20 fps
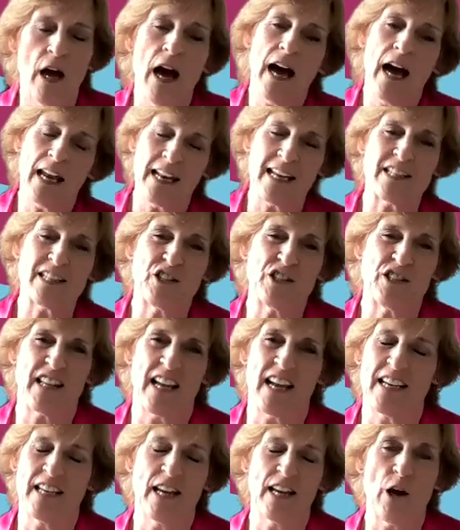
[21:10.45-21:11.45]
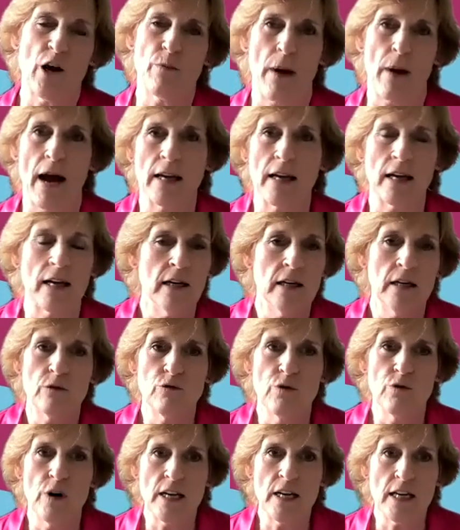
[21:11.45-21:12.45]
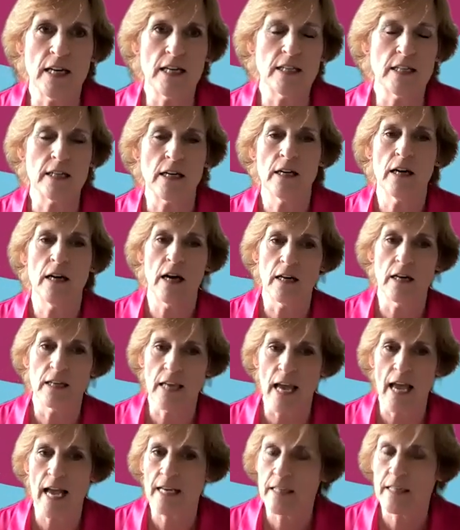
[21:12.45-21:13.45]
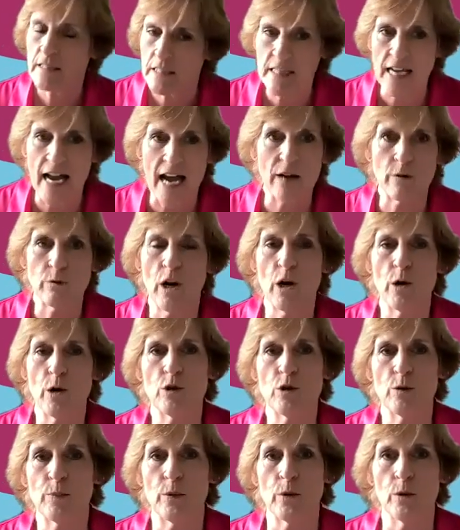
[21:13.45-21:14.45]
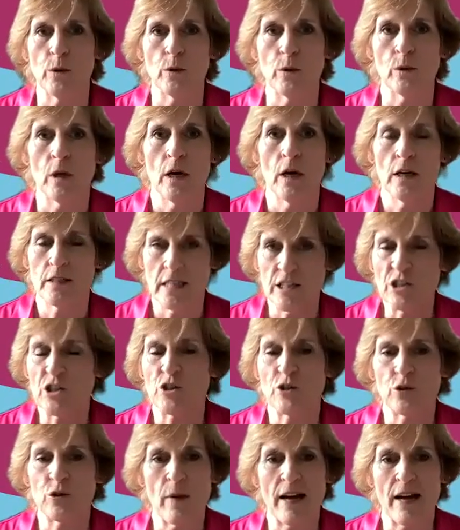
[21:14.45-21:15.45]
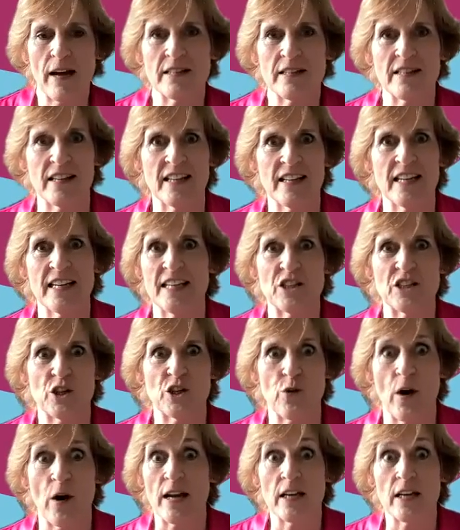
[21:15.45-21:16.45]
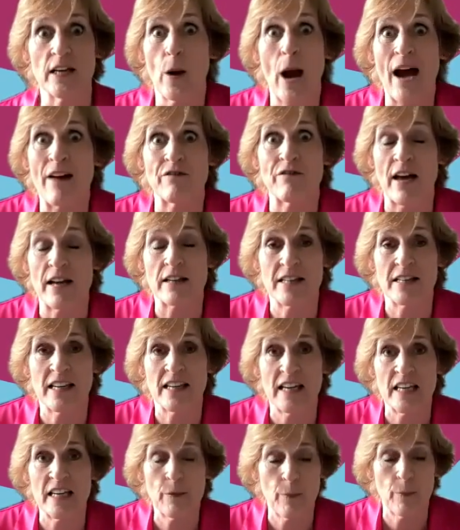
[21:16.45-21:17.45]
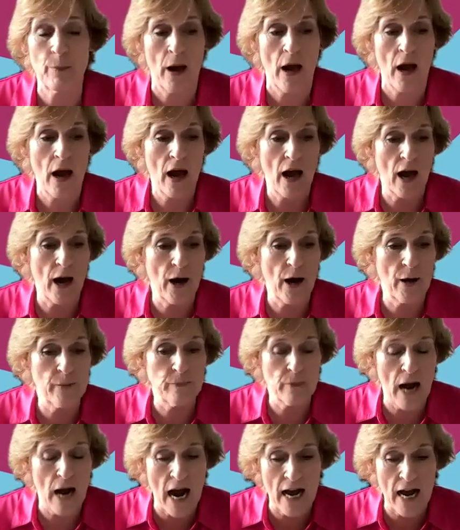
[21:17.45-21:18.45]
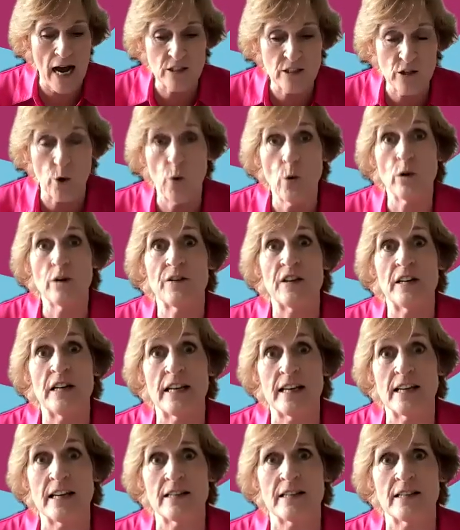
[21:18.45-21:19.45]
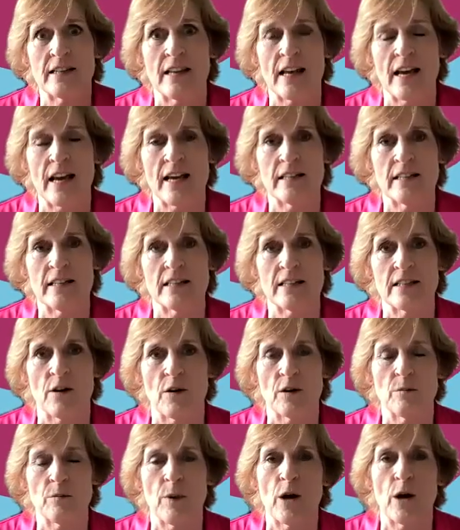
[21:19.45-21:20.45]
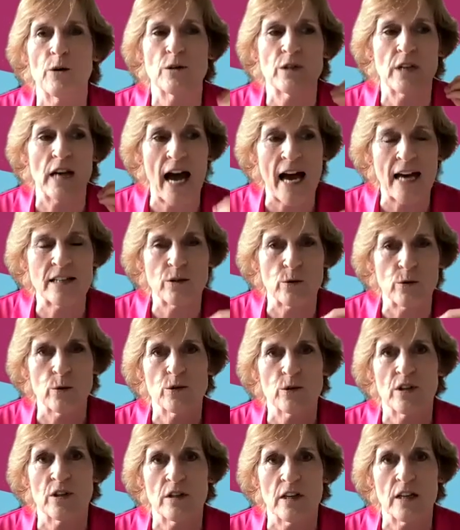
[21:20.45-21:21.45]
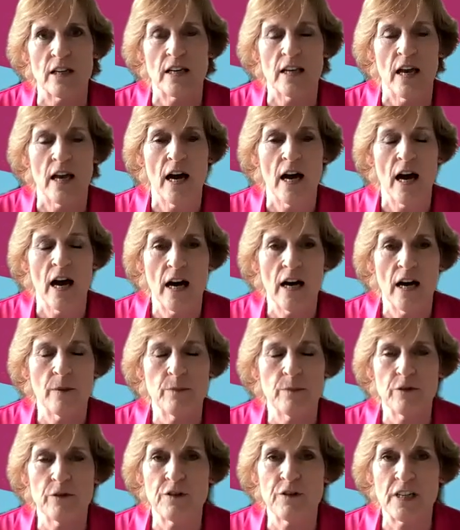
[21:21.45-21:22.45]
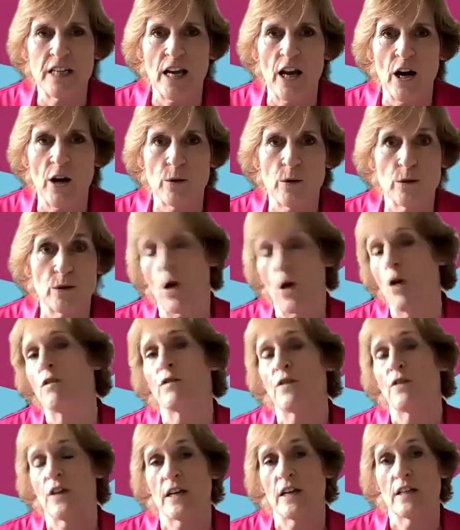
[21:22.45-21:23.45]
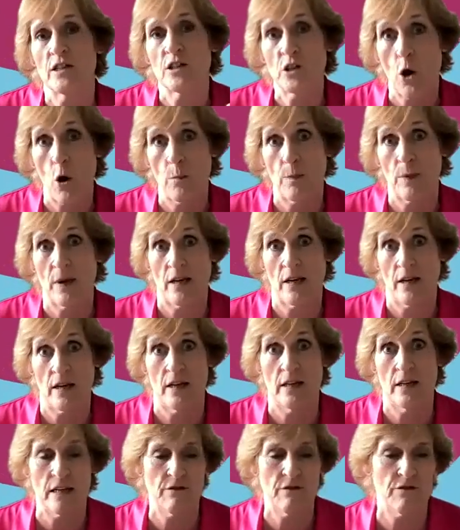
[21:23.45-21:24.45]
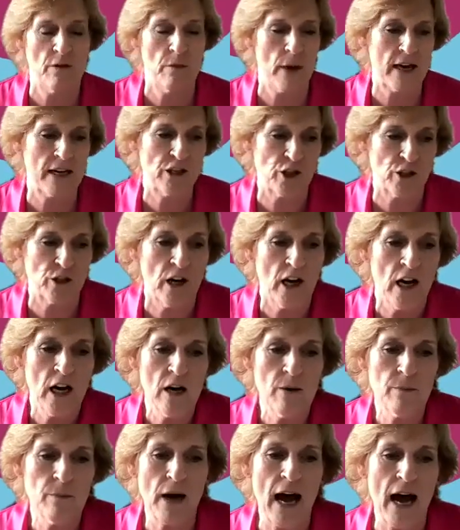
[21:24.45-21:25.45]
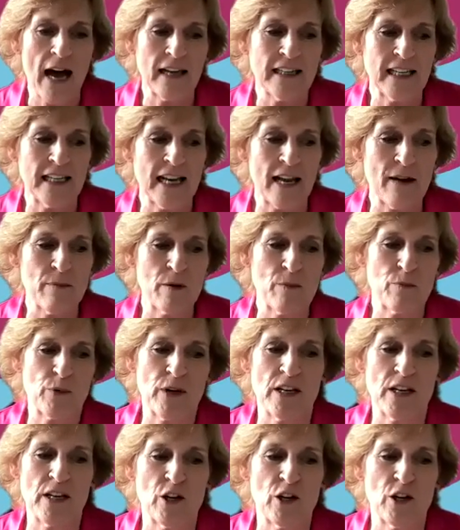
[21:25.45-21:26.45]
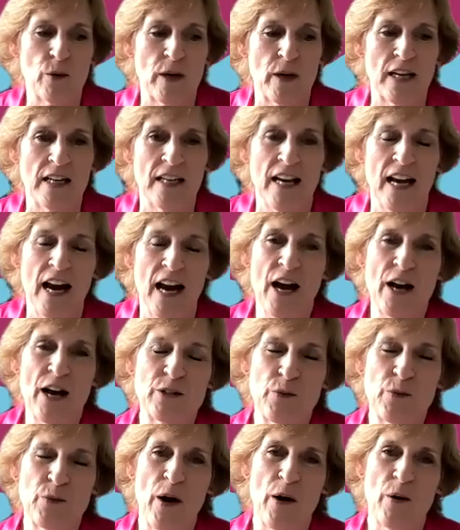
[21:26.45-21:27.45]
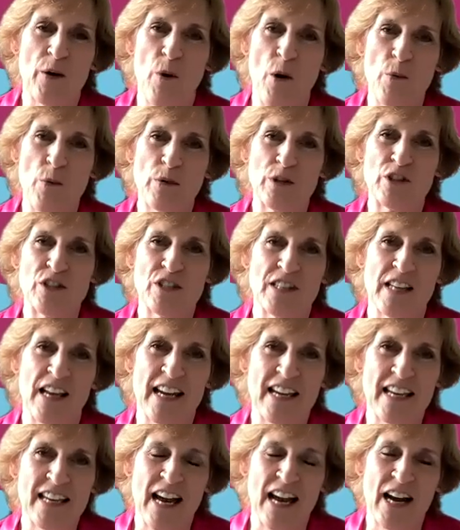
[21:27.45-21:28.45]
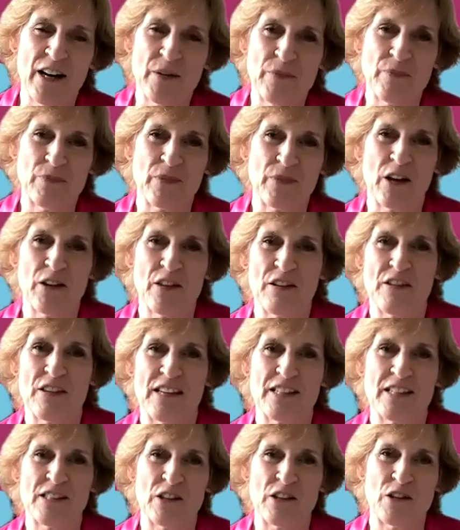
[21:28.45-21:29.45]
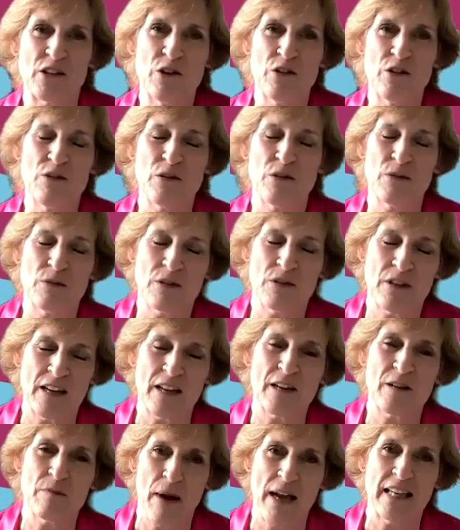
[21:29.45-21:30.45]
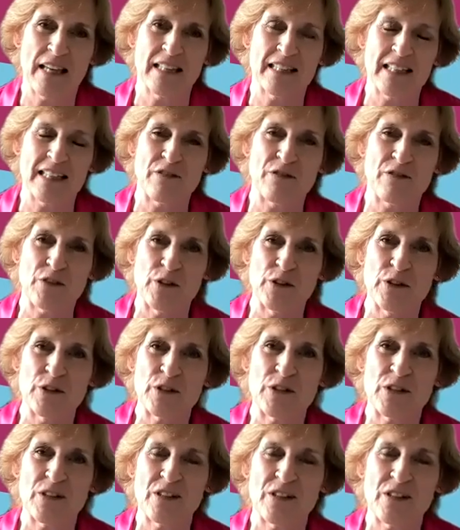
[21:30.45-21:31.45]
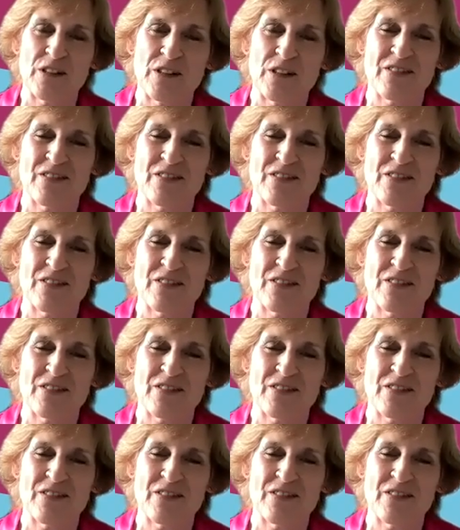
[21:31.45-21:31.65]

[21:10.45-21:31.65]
And as you say, go back, read again. The downloadable digital magazine is great. You have that to keep. And all of the links are there to signpost, and also the videos of the topic and information. But Ali, let me bring you in as well. What would you say are the things that you think make the difference?